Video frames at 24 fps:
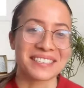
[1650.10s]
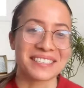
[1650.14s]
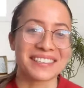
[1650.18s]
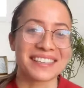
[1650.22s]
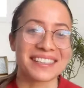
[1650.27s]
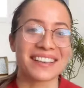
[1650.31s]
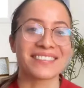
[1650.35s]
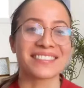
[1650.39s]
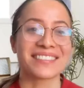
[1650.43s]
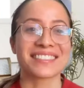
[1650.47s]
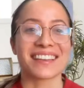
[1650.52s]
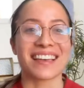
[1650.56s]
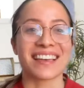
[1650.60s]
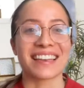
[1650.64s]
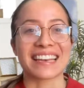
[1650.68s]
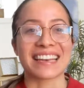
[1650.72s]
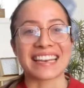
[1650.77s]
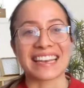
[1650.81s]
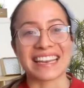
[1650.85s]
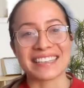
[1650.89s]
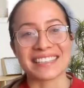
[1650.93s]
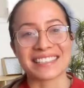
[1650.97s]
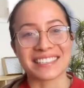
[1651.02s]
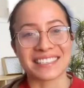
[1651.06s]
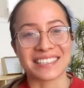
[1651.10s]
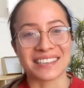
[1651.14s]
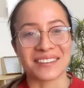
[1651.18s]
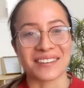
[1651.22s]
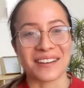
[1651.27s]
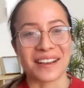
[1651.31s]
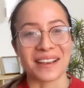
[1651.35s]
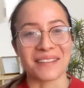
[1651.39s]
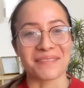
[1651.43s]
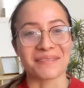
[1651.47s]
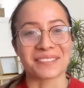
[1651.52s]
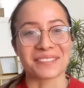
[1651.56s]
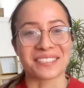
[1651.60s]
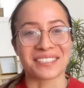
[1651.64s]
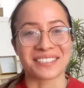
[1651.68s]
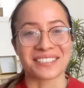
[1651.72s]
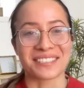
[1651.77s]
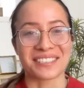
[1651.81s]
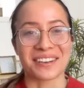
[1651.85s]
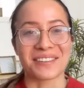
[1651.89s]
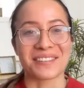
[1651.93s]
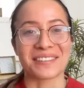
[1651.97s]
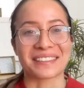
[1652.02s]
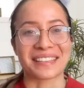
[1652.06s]
They've started Instagrams to
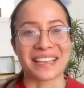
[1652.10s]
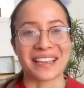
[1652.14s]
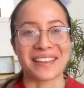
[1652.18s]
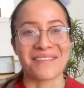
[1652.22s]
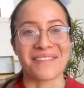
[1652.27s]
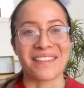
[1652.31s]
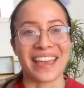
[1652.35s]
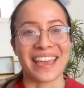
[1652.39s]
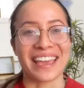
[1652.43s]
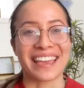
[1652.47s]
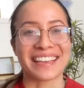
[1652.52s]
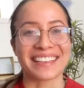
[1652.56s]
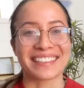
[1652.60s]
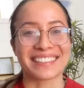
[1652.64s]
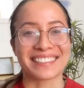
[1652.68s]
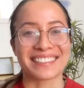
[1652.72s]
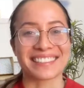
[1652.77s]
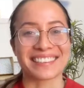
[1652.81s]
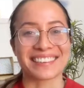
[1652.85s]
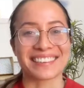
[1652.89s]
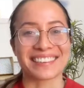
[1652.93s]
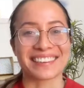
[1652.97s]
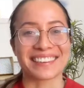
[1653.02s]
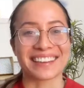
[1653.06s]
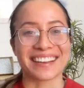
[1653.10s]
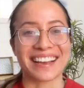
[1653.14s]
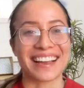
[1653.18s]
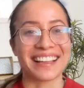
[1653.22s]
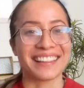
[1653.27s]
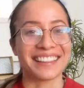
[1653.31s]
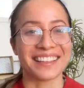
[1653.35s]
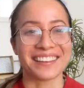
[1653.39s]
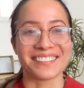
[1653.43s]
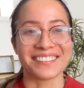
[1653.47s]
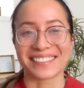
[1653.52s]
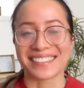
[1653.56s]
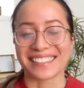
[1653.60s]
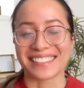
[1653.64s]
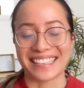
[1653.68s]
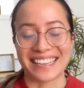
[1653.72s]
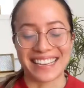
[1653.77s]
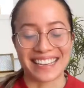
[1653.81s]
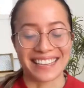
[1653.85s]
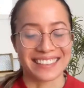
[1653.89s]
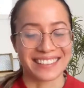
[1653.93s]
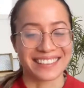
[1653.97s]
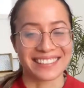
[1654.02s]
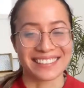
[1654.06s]
show what they make. So I love
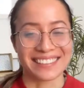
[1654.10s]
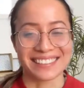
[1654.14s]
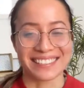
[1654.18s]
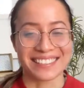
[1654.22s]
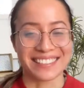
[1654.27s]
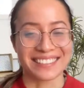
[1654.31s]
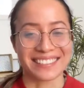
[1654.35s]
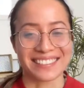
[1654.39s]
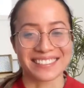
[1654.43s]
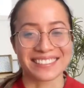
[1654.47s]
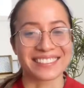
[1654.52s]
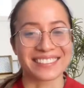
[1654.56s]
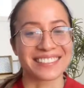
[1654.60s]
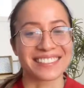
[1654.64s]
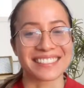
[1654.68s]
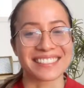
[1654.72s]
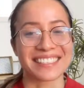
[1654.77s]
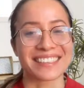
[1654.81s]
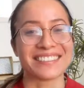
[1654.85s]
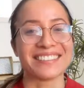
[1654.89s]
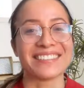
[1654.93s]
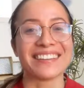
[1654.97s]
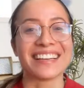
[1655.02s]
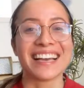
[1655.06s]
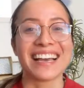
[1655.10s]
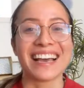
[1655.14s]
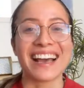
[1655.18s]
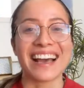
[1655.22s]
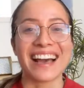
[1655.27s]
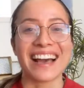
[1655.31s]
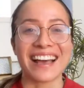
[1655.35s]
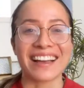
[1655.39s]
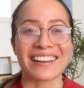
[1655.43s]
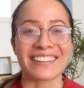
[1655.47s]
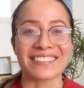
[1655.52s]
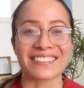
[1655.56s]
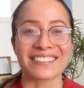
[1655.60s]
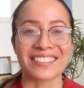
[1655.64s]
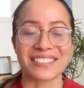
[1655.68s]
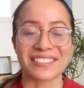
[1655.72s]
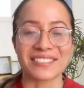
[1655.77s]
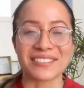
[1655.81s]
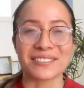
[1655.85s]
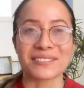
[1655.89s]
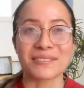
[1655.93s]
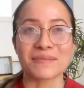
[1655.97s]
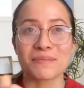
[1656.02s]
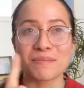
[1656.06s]
seeing those. Those are awesome.
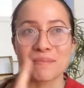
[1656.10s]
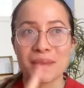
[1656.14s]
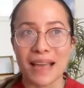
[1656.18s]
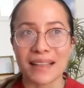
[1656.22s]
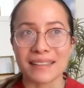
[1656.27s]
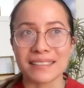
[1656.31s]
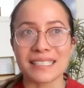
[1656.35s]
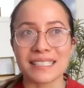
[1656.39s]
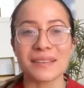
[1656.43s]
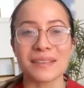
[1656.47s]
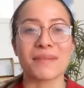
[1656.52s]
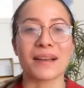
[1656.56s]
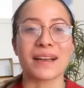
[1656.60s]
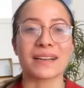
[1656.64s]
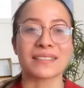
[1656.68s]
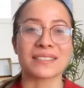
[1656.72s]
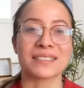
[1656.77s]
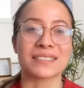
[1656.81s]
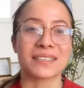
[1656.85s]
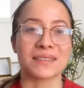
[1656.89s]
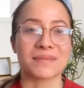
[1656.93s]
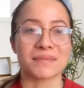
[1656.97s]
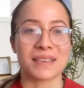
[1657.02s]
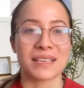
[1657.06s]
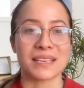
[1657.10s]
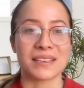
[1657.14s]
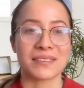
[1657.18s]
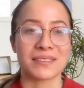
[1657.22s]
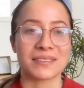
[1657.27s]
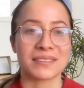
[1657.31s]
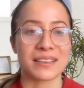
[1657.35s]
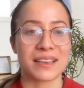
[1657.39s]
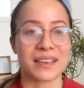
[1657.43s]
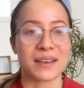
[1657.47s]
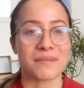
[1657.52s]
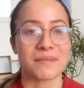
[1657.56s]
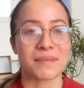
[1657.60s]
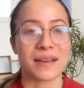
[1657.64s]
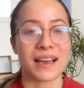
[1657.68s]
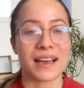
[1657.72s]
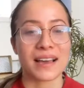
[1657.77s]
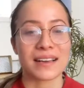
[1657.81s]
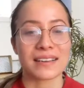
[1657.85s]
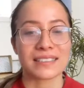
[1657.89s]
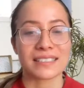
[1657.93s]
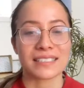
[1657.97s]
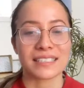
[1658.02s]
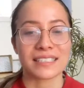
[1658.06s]
Just bouncing back to something you said
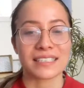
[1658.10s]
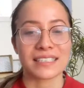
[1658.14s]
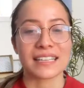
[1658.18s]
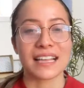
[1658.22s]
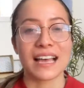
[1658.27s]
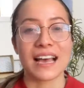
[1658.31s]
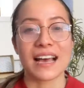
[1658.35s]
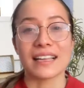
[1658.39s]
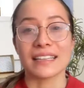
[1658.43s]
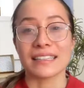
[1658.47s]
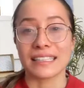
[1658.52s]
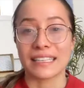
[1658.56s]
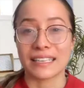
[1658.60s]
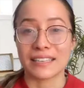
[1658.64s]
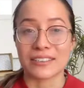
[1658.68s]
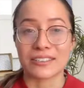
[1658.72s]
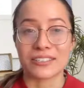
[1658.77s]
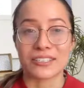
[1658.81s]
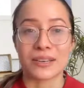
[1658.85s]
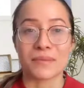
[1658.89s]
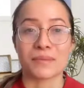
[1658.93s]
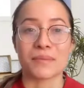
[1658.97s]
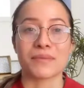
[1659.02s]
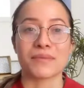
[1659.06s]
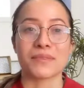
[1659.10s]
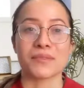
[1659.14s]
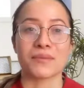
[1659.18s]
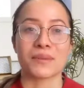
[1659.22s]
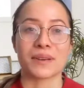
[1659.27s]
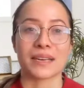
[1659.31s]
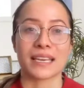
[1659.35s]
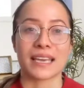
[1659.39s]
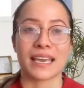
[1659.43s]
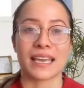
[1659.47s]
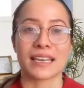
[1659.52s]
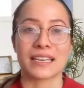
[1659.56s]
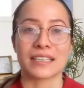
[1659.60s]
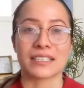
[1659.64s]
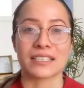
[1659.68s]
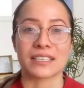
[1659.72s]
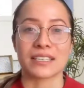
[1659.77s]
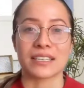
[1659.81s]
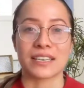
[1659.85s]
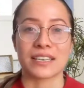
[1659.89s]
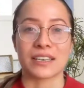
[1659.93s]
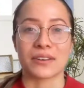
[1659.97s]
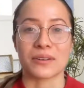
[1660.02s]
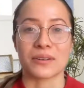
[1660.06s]
about leadership, if you want to get
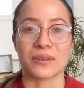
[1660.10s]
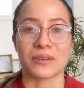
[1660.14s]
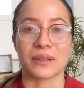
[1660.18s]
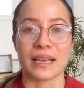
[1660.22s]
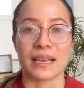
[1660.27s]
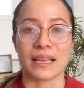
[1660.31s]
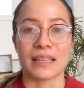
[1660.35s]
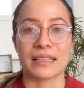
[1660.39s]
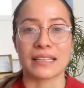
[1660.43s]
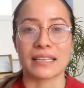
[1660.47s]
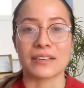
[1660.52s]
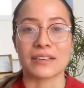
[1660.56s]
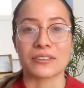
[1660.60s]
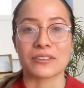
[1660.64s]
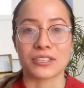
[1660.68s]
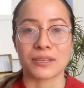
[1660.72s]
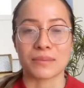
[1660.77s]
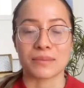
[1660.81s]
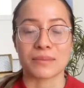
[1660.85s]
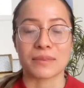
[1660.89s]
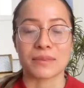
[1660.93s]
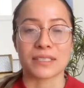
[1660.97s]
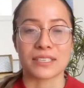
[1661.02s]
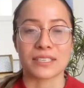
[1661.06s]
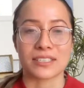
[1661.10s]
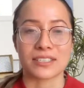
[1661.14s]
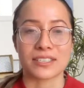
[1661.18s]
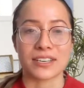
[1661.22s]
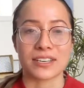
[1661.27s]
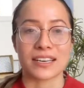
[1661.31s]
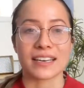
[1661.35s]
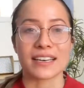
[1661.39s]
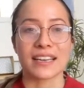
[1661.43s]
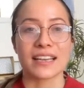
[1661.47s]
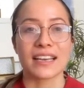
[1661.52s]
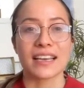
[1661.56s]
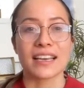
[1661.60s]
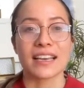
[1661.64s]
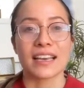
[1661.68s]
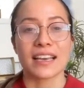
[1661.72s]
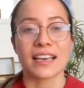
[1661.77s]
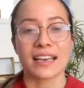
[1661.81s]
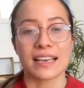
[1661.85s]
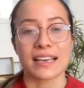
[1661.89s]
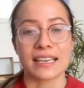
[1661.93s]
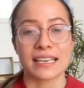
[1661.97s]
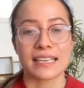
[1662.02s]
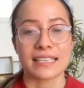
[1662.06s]
into, like a leadership position,
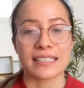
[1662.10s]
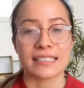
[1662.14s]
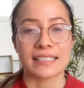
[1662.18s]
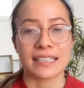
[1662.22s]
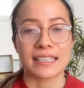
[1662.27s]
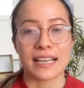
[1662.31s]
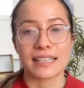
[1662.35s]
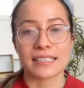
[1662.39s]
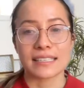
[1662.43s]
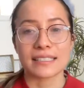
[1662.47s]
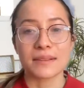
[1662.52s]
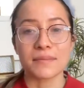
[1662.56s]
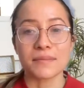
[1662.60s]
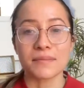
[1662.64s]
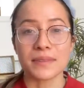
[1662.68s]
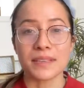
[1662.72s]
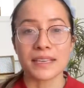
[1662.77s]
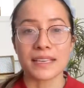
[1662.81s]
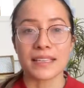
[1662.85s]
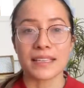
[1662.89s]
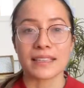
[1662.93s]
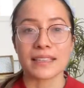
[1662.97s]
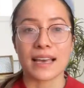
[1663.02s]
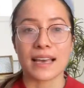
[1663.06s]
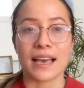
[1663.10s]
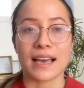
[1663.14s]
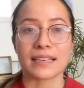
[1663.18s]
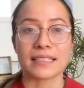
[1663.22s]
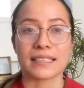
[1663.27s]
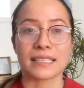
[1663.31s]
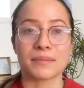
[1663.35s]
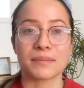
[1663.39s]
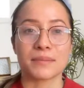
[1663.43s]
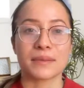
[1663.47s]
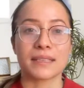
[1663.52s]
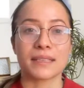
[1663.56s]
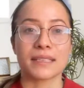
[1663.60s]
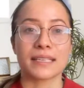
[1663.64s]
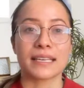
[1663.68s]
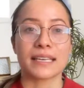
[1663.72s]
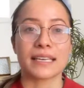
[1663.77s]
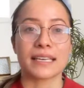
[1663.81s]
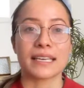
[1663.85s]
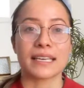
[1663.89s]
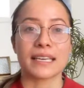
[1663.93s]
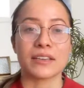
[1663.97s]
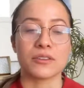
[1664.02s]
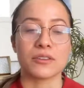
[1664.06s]
is that something that
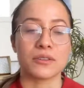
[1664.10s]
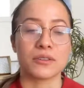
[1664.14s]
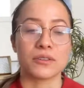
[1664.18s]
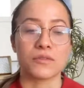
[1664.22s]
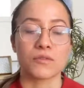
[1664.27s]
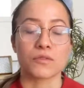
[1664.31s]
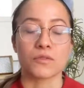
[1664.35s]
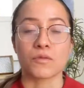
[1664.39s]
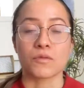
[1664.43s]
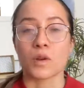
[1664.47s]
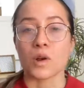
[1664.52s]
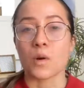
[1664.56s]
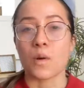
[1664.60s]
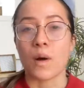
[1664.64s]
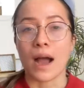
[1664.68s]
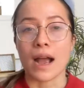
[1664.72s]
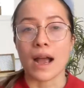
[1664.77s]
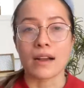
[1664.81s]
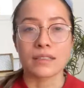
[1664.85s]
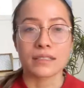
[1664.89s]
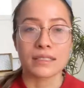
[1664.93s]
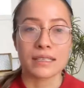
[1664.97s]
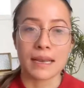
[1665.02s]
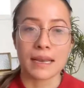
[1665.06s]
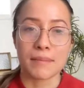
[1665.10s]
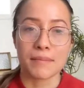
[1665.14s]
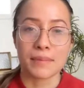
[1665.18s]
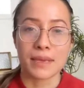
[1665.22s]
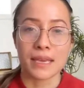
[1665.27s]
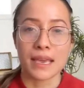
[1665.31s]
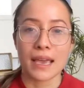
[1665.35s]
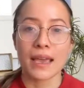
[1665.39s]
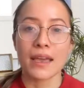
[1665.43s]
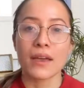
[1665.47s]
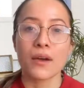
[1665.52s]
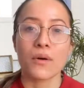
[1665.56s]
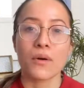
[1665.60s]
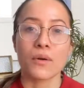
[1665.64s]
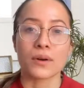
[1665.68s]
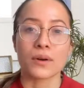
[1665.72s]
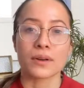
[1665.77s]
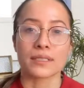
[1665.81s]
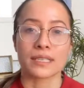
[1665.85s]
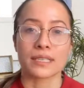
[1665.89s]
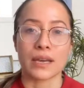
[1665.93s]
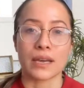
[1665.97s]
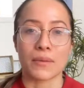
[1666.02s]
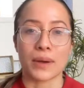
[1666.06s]
typically requires an MBA, or
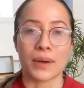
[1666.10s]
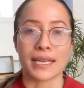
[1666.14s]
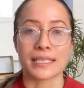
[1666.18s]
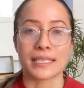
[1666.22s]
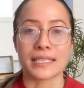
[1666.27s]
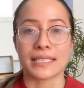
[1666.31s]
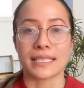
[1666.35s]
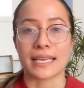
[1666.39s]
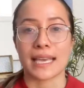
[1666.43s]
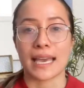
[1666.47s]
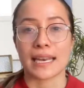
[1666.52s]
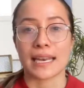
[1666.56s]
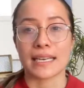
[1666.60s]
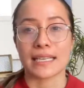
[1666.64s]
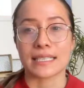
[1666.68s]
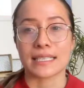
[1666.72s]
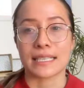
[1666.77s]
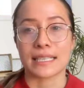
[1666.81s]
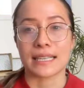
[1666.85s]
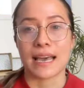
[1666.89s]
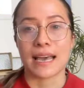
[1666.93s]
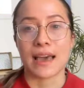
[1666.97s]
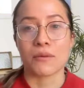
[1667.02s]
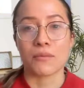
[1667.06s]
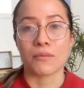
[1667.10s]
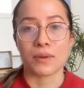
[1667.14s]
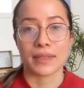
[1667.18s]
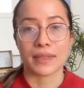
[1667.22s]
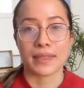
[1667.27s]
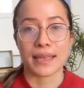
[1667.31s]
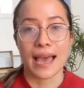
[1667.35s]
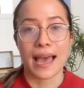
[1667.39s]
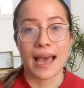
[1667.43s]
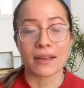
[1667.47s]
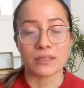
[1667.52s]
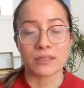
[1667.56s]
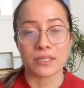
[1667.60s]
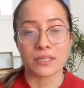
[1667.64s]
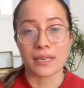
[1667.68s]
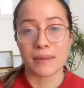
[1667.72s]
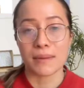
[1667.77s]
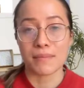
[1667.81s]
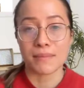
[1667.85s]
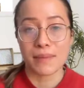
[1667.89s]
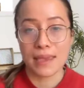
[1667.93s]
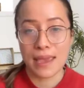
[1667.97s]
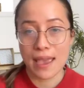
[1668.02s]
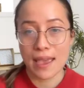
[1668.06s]
is there ways to get into that without
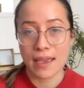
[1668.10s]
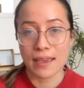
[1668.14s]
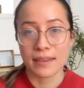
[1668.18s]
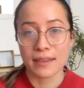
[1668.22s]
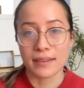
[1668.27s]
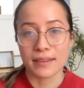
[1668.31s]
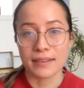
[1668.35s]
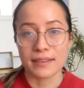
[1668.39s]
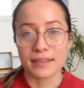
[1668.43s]
an MBA?